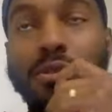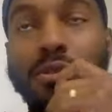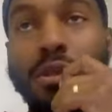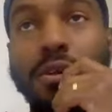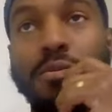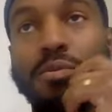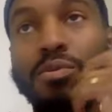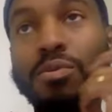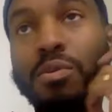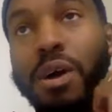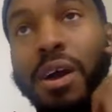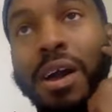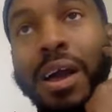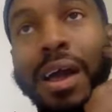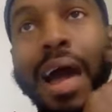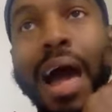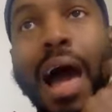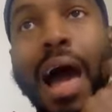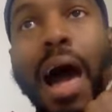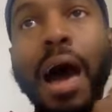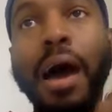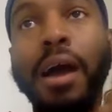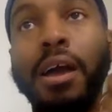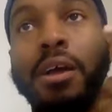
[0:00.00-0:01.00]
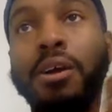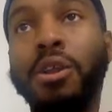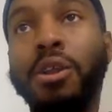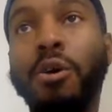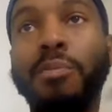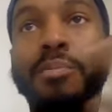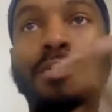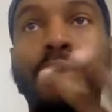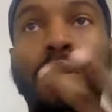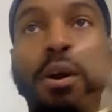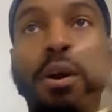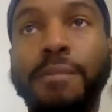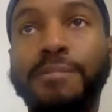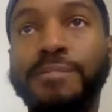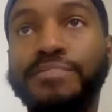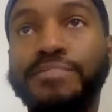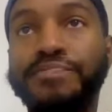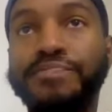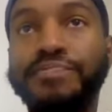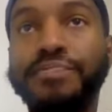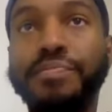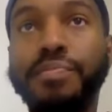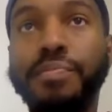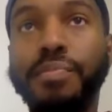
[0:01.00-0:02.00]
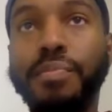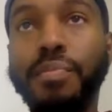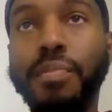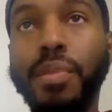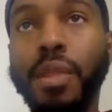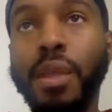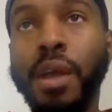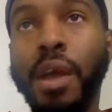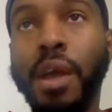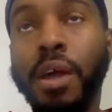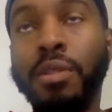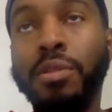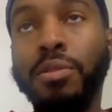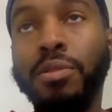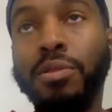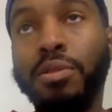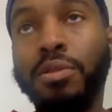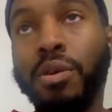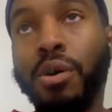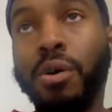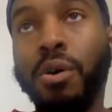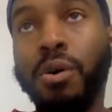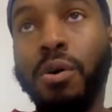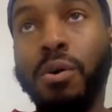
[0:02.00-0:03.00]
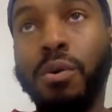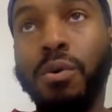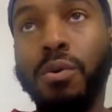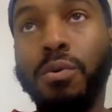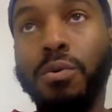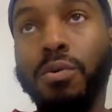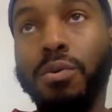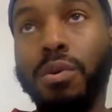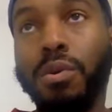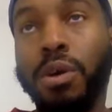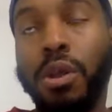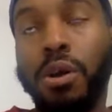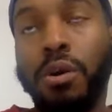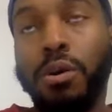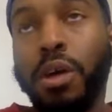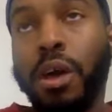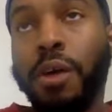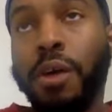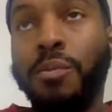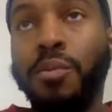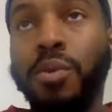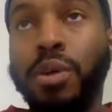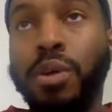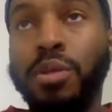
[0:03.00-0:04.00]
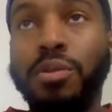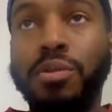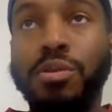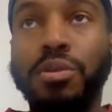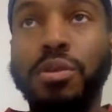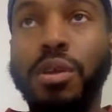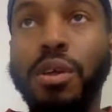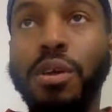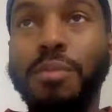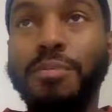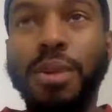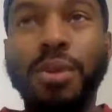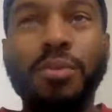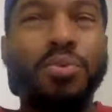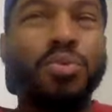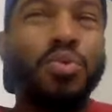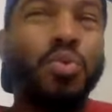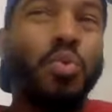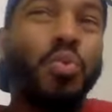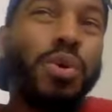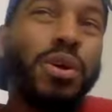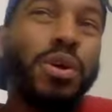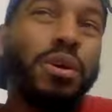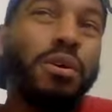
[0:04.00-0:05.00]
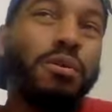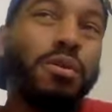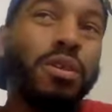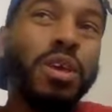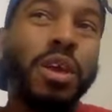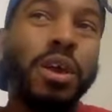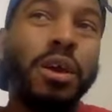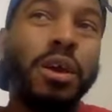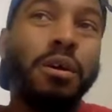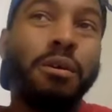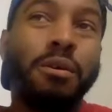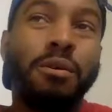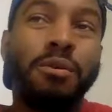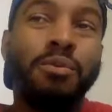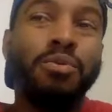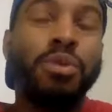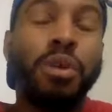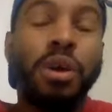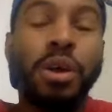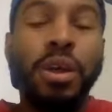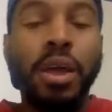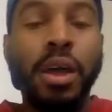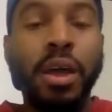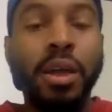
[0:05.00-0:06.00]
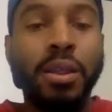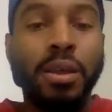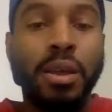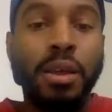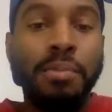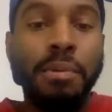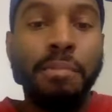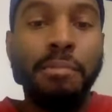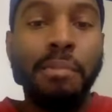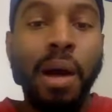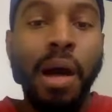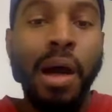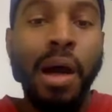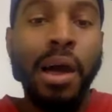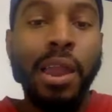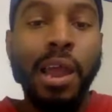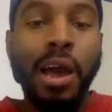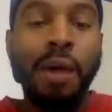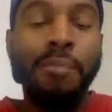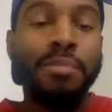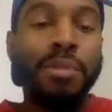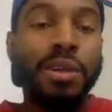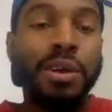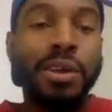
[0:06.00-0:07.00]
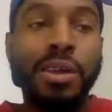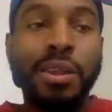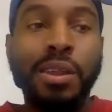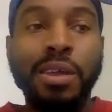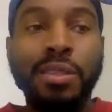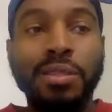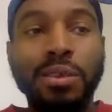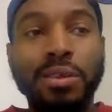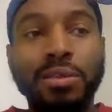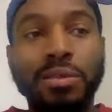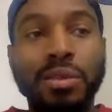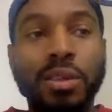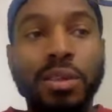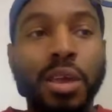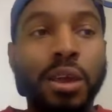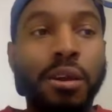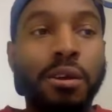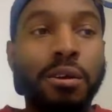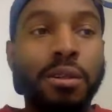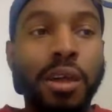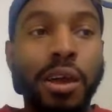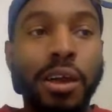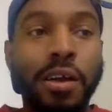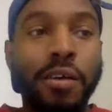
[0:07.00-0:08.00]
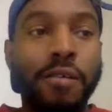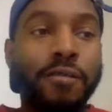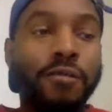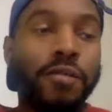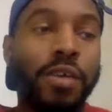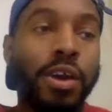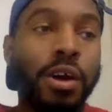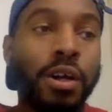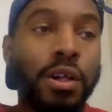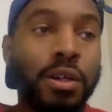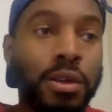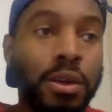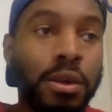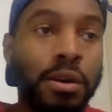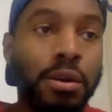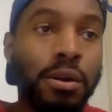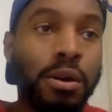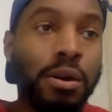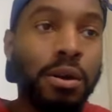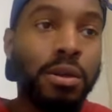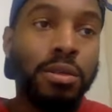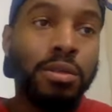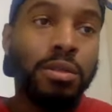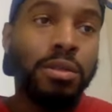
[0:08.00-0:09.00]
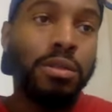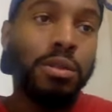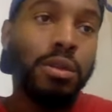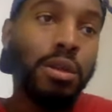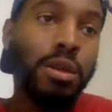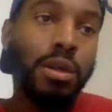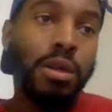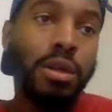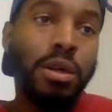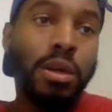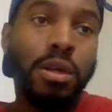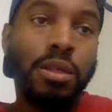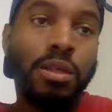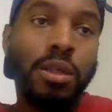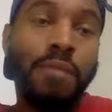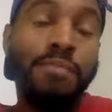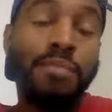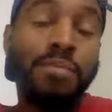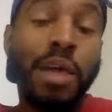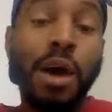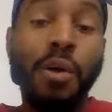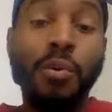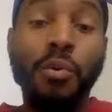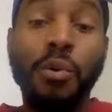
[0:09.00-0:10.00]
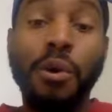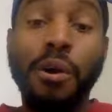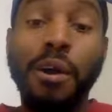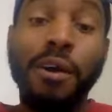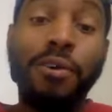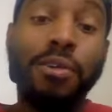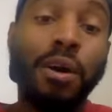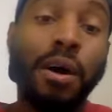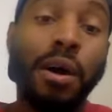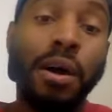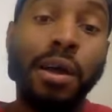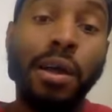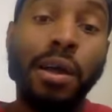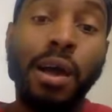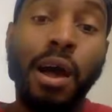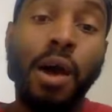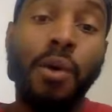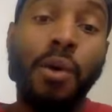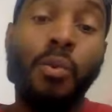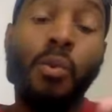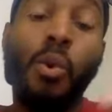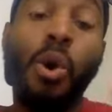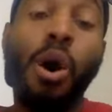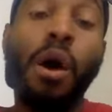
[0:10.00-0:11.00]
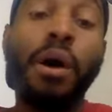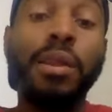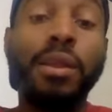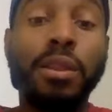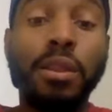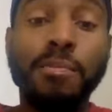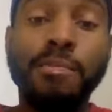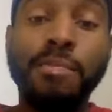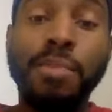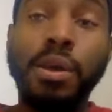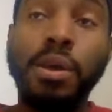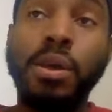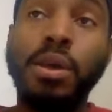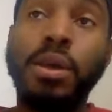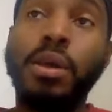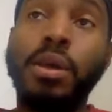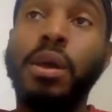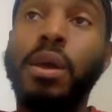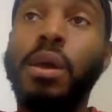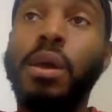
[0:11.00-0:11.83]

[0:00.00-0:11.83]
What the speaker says: was a guy, but and so, but it was a weird year. It was, again, keep in mind, I'm looking at this year like a failure because I'm not where I wanted to be.